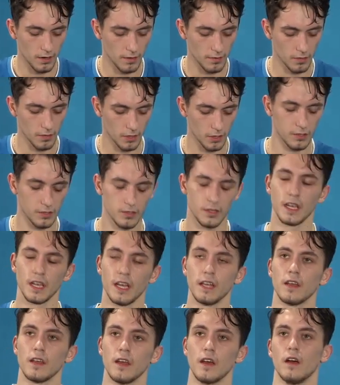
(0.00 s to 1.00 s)
focus
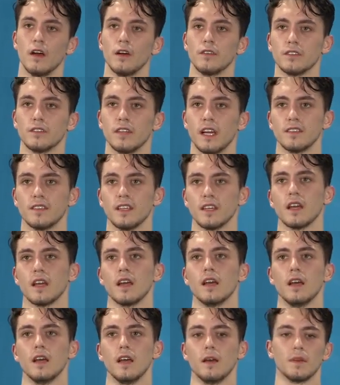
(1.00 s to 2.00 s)
again on the tactic
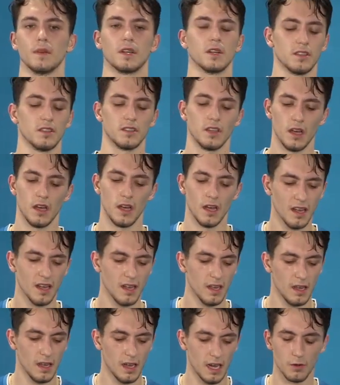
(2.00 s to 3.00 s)
because
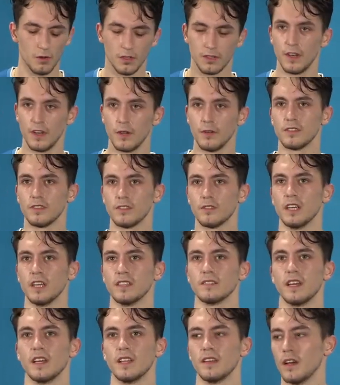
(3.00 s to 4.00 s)
I was very
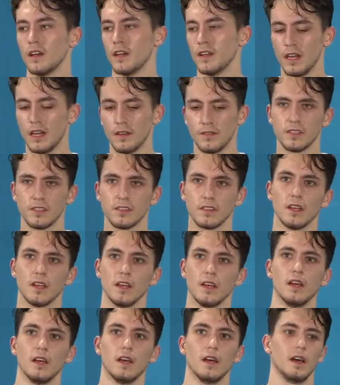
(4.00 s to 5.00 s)
stressed and nervous
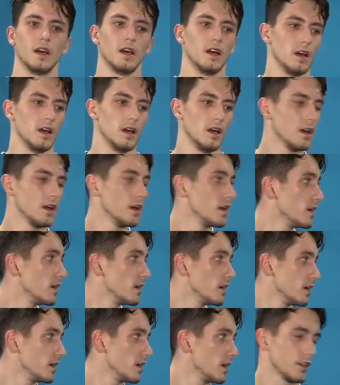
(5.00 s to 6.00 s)
uh,
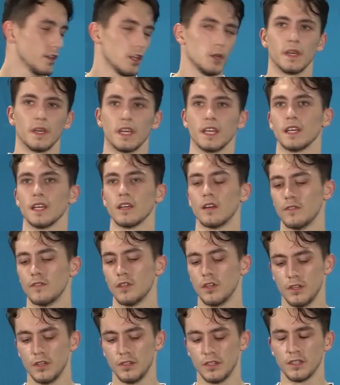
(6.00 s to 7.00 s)
at the beginning of
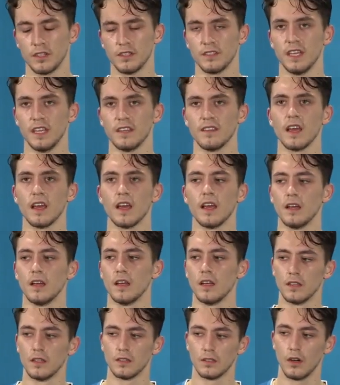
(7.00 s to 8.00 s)
the second set.
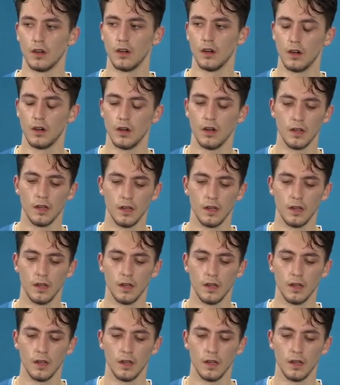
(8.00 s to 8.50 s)
So